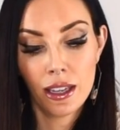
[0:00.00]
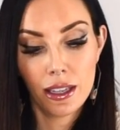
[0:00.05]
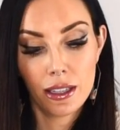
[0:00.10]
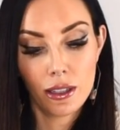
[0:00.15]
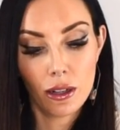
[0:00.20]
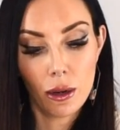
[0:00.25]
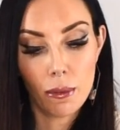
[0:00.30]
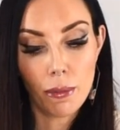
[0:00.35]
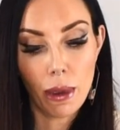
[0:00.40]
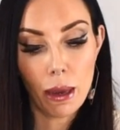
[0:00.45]

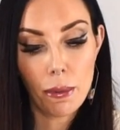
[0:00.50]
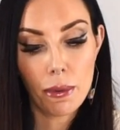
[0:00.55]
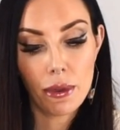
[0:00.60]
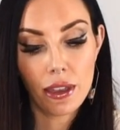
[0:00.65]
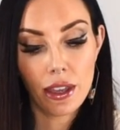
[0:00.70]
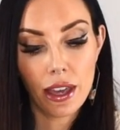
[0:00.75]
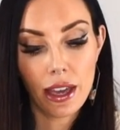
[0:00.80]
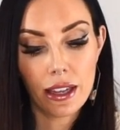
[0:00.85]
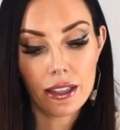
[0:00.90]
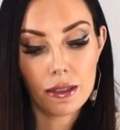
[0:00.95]
You know, maybe
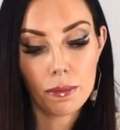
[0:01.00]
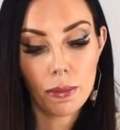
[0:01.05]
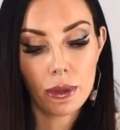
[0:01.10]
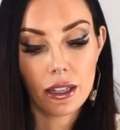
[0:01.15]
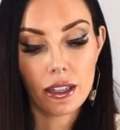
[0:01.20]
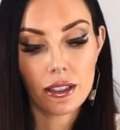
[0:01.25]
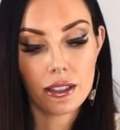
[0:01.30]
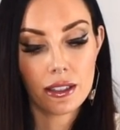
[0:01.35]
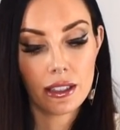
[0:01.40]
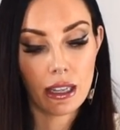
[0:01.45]
there has
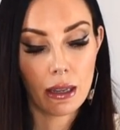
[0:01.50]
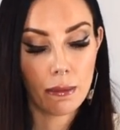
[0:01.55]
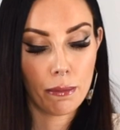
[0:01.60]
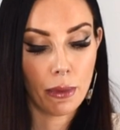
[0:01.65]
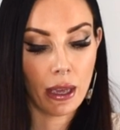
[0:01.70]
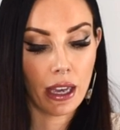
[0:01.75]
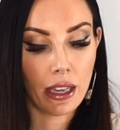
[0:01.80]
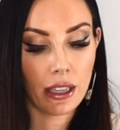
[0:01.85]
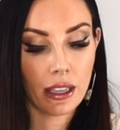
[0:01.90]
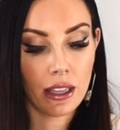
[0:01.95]
been a
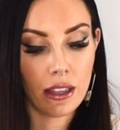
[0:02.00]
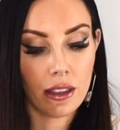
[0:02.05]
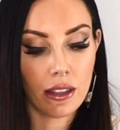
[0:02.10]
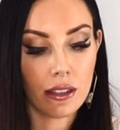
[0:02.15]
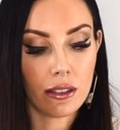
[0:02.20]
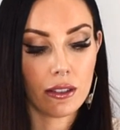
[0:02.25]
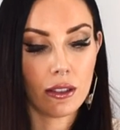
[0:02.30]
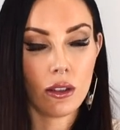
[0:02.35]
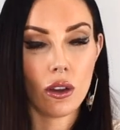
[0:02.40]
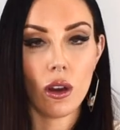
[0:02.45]
setback in
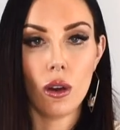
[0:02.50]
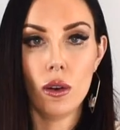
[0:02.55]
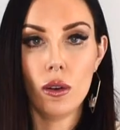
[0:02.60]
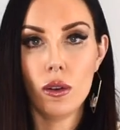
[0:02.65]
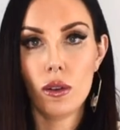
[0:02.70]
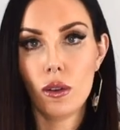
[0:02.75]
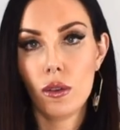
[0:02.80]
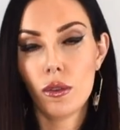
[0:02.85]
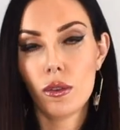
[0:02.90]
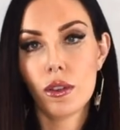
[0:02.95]
this
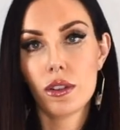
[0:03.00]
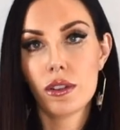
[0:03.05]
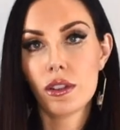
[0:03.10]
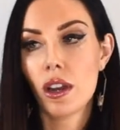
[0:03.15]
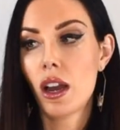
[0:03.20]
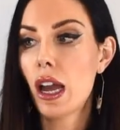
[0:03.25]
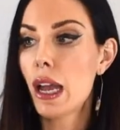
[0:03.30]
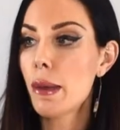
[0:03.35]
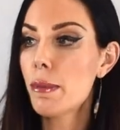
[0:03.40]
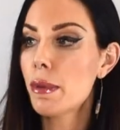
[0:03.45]
goal or the
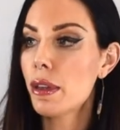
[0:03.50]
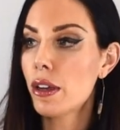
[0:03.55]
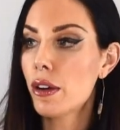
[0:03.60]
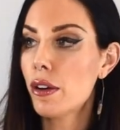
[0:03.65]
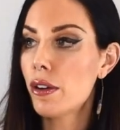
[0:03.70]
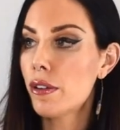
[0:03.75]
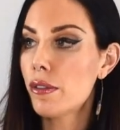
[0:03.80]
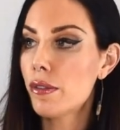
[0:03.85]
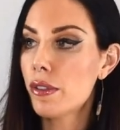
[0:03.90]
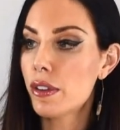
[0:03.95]
timing
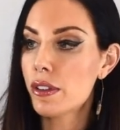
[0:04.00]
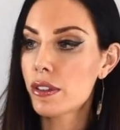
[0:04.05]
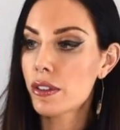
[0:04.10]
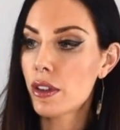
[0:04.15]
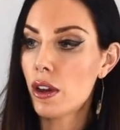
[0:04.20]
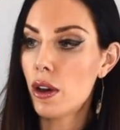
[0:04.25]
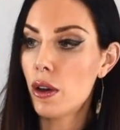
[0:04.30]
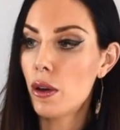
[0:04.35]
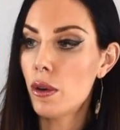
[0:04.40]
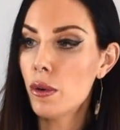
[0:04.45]
of this
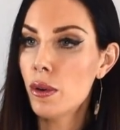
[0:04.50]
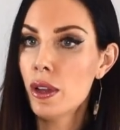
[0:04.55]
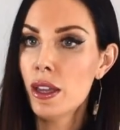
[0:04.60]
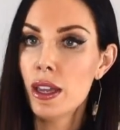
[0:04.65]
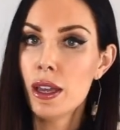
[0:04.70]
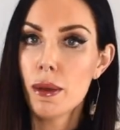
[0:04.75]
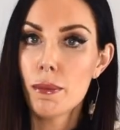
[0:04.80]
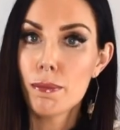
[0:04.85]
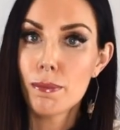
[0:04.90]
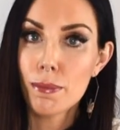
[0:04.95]
goal,
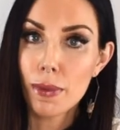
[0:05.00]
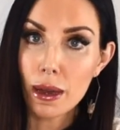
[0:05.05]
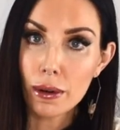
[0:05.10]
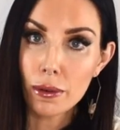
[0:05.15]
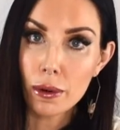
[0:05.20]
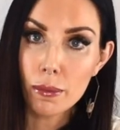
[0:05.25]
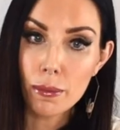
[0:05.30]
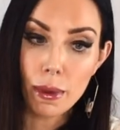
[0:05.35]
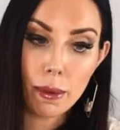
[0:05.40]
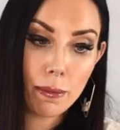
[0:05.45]
but
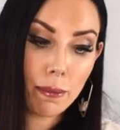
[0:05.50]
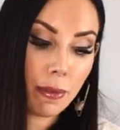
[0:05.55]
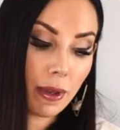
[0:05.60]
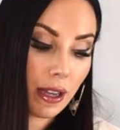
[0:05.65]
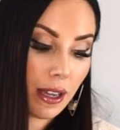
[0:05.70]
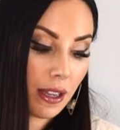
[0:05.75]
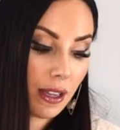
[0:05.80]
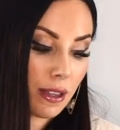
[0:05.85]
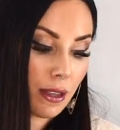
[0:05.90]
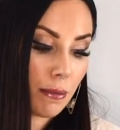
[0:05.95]

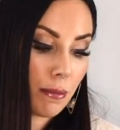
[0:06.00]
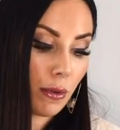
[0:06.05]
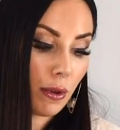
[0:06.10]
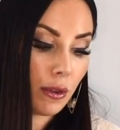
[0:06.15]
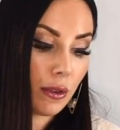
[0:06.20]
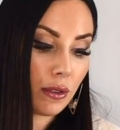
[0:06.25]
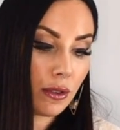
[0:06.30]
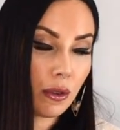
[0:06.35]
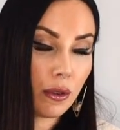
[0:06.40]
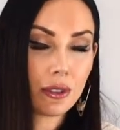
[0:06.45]
remember, the
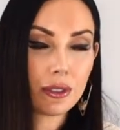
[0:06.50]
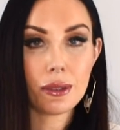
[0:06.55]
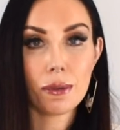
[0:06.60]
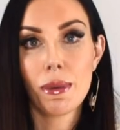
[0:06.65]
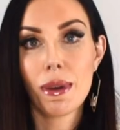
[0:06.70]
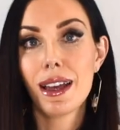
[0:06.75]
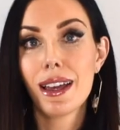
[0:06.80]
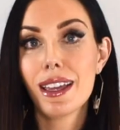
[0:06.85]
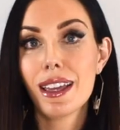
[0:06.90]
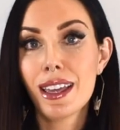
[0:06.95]
moon talks
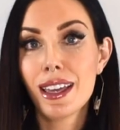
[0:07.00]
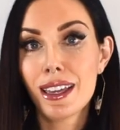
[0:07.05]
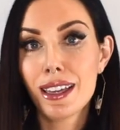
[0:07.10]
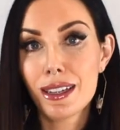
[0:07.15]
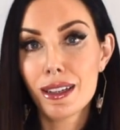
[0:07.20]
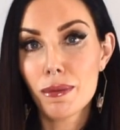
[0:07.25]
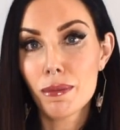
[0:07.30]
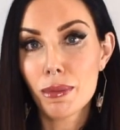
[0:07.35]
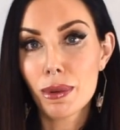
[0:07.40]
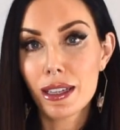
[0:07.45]
about
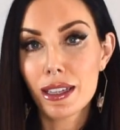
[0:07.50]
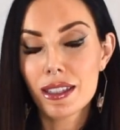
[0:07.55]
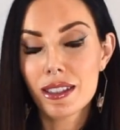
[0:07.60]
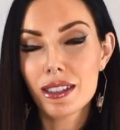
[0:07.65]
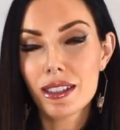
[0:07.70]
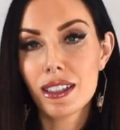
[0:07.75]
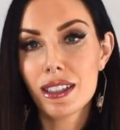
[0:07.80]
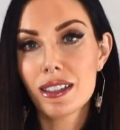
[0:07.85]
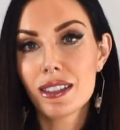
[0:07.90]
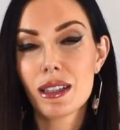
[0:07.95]
hidden
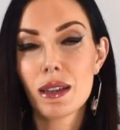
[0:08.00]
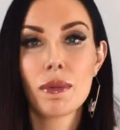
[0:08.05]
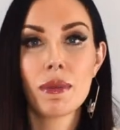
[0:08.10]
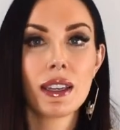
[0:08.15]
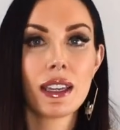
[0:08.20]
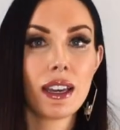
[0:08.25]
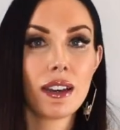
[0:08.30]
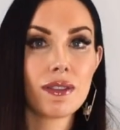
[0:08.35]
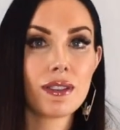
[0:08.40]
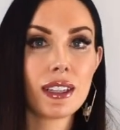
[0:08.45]
blessings, and
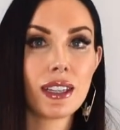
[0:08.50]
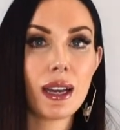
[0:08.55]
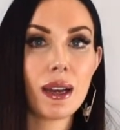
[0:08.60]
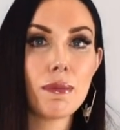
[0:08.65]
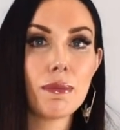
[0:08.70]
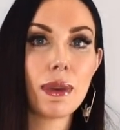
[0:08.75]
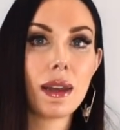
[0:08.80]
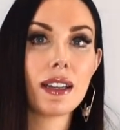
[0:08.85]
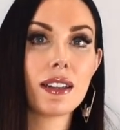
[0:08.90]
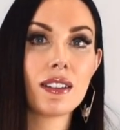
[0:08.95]
we have to
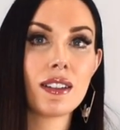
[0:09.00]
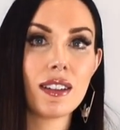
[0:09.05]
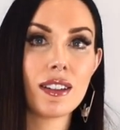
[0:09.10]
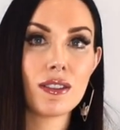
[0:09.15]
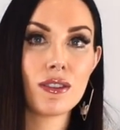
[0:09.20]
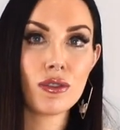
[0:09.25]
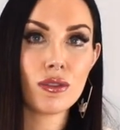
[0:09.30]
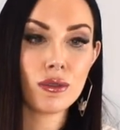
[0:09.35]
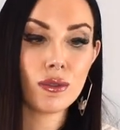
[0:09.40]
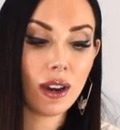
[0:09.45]
come back to the
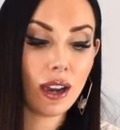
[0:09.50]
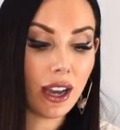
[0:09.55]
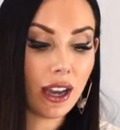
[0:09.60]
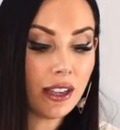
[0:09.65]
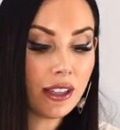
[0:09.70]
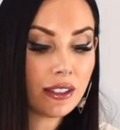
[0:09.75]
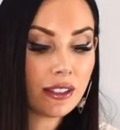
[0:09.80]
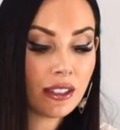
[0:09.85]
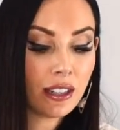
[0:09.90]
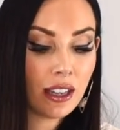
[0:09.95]

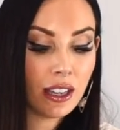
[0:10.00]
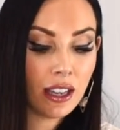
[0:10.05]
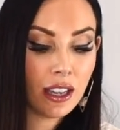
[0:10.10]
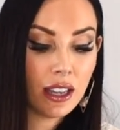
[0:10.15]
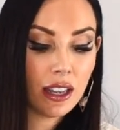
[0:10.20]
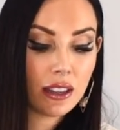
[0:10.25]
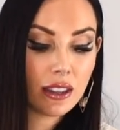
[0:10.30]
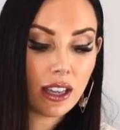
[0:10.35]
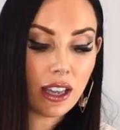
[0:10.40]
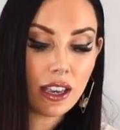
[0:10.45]
trust
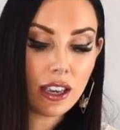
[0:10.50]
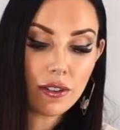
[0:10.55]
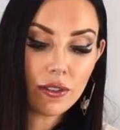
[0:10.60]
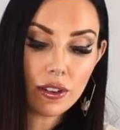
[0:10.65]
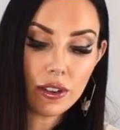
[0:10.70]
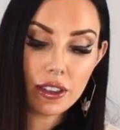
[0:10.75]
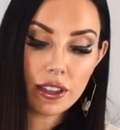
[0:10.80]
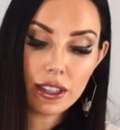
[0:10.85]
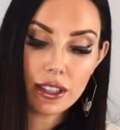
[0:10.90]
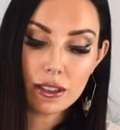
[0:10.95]
that
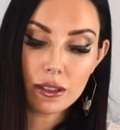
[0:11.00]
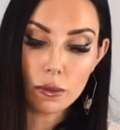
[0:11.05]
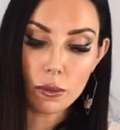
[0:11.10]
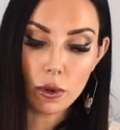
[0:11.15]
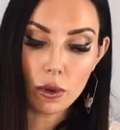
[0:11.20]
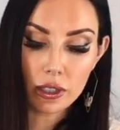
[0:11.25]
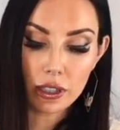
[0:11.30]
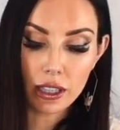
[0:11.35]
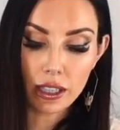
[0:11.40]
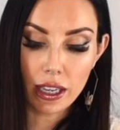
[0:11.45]
everything is
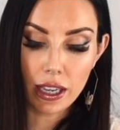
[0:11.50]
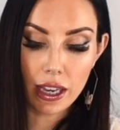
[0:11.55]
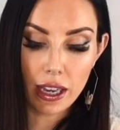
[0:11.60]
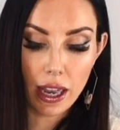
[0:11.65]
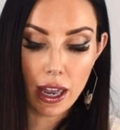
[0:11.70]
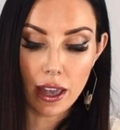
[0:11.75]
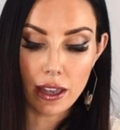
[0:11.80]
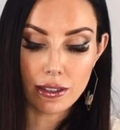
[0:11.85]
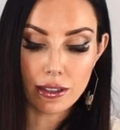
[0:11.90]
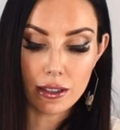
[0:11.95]
working out
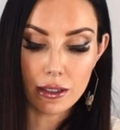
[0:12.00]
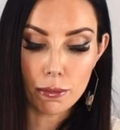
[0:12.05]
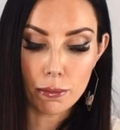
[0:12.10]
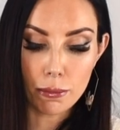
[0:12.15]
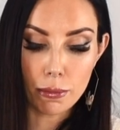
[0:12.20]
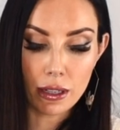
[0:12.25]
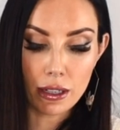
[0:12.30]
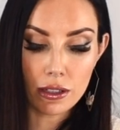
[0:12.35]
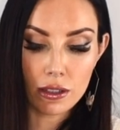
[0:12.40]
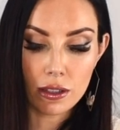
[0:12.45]
as it's
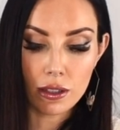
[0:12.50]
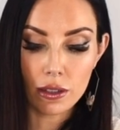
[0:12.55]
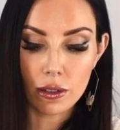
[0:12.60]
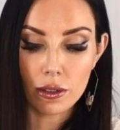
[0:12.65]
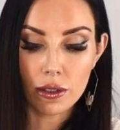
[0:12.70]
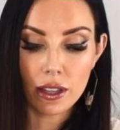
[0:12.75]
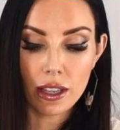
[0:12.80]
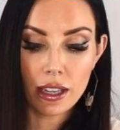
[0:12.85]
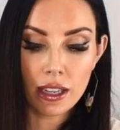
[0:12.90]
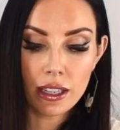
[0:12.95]
meant
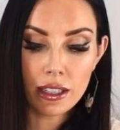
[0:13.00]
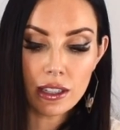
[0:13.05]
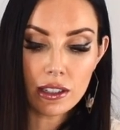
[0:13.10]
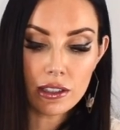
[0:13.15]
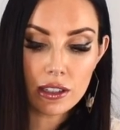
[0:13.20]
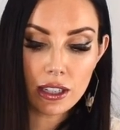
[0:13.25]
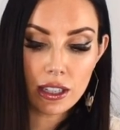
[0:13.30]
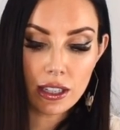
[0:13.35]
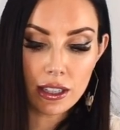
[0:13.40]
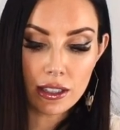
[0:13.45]
to. The
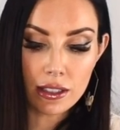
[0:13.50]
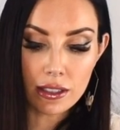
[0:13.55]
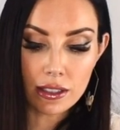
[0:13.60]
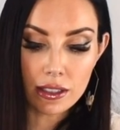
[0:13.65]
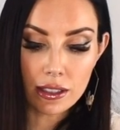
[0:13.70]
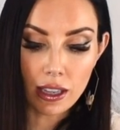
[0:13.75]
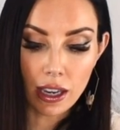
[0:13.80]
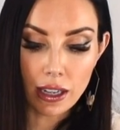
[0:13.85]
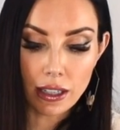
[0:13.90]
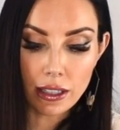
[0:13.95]
energy is
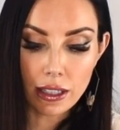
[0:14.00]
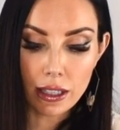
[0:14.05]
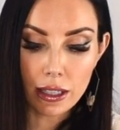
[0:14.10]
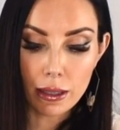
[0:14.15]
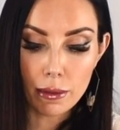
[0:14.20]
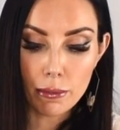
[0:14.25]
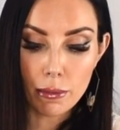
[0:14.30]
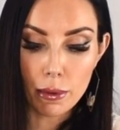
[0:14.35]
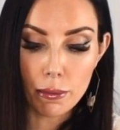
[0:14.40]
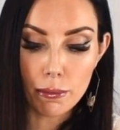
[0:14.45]

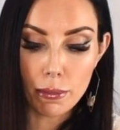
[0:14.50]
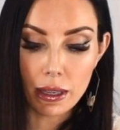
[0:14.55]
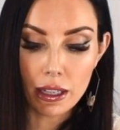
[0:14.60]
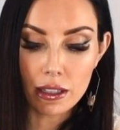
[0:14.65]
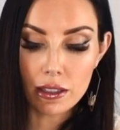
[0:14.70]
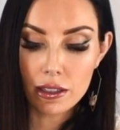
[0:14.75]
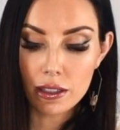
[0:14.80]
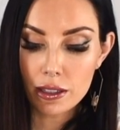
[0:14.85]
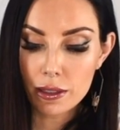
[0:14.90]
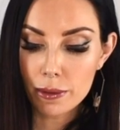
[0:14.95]
gaining
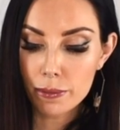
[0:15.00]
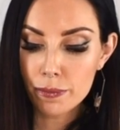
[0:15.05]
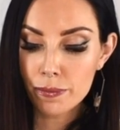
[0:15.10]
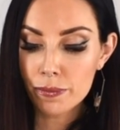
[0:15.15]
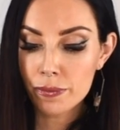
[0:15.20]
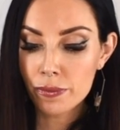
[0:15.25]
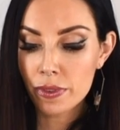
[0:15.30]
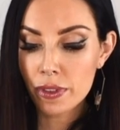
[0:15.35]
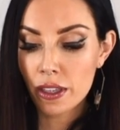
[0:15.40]
momentum